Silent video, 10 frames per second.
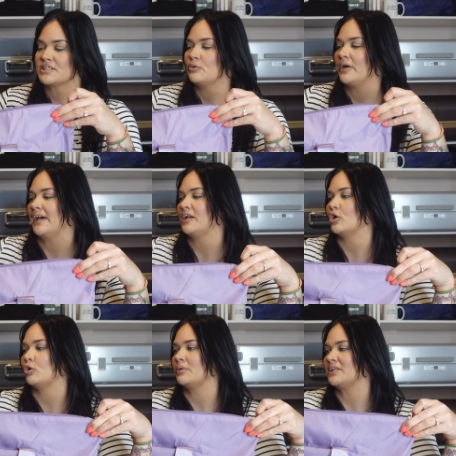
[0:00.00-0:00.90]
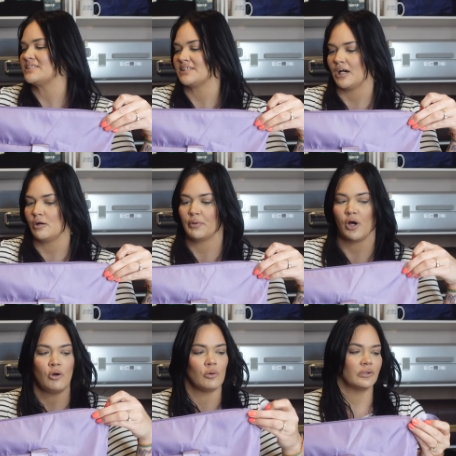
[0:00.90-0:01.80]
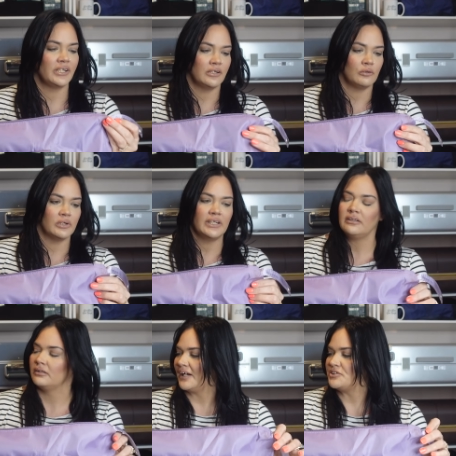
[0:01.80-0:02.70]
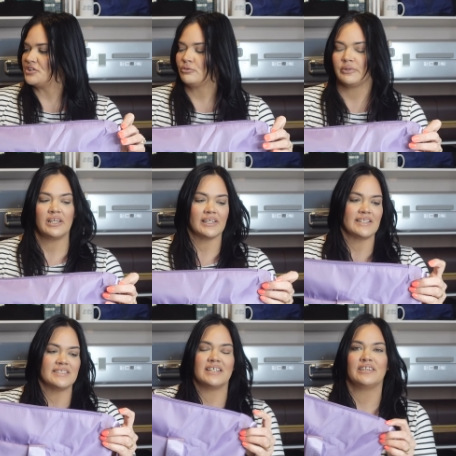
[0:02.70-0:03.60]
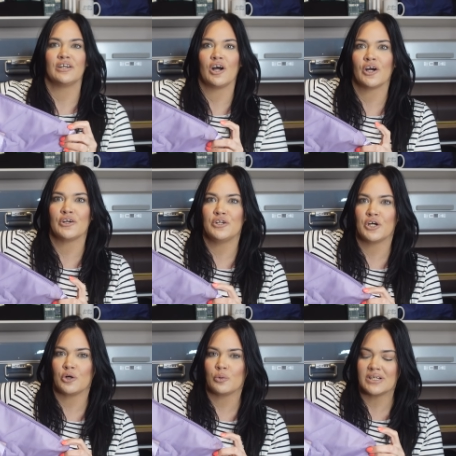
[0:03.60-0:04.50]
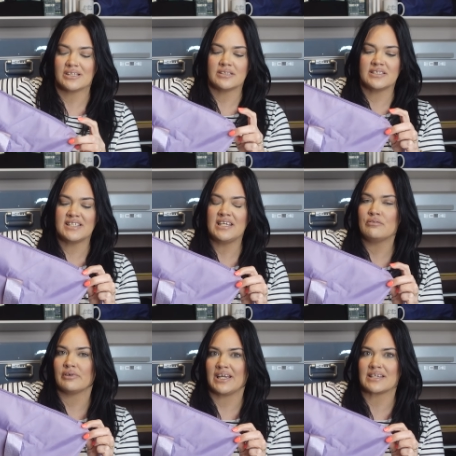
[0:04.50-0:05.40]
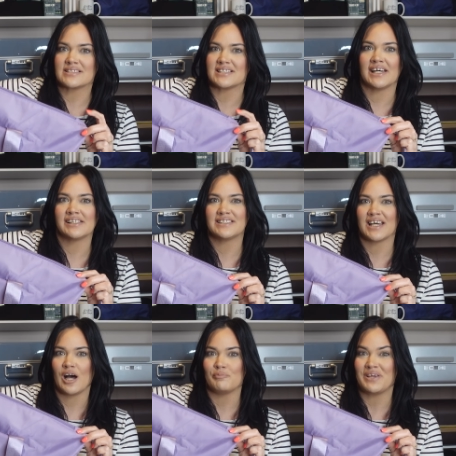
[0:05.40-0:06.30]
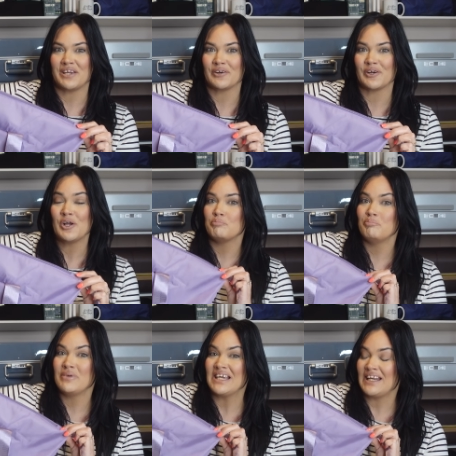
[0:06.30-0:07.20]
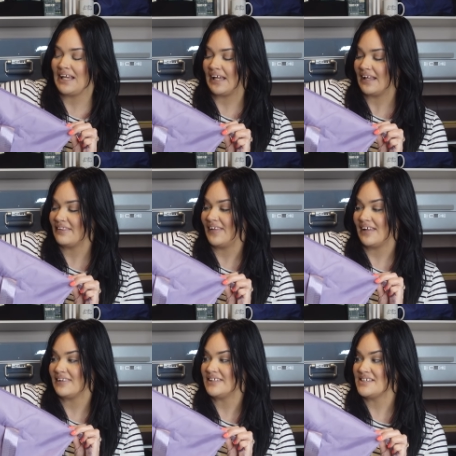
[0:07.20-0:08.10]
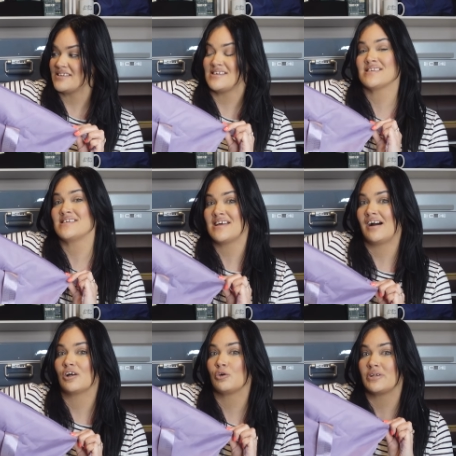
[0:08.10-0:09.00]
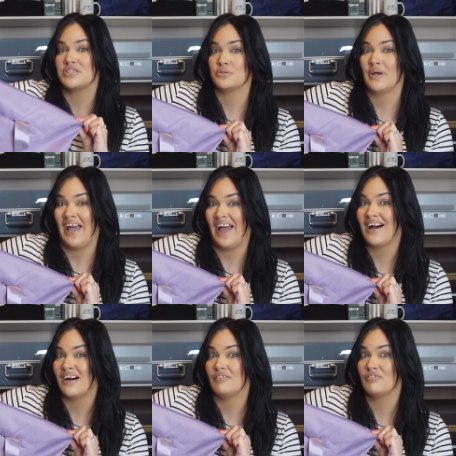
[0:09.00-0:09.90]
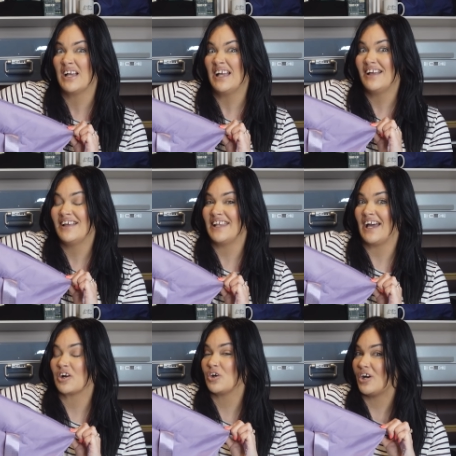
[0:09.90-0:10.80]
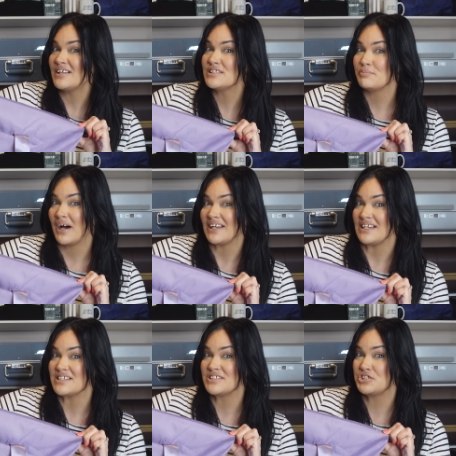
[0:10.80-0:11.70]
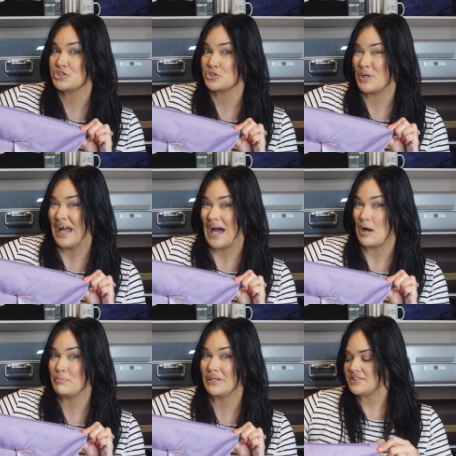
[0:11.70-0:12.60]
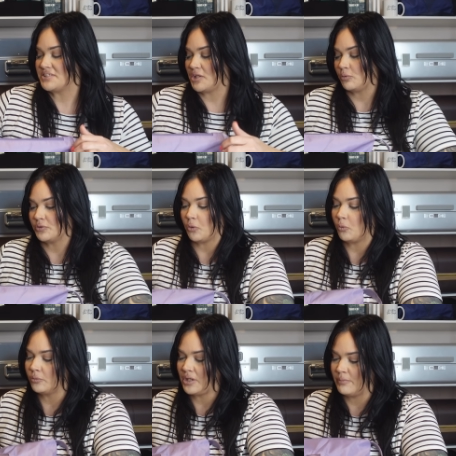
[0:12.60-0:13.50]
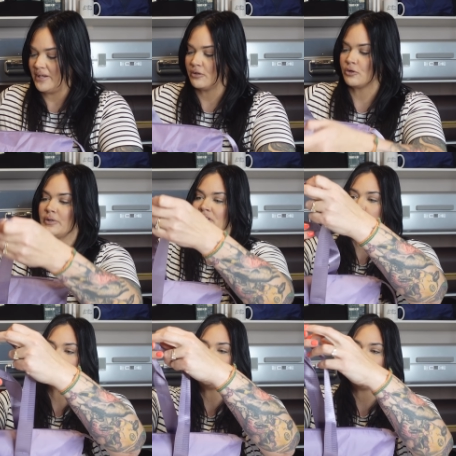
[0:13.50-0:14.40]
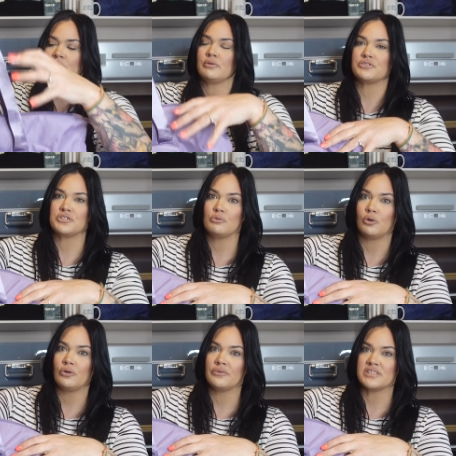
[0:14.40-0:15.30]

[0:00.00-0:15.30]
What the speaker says: go ahead and open this up. Oh, you know what? I do realize that there are no D-rings on the top here, meaning that this is not going to have that crossbody strap. So the only way you're going to be able to hold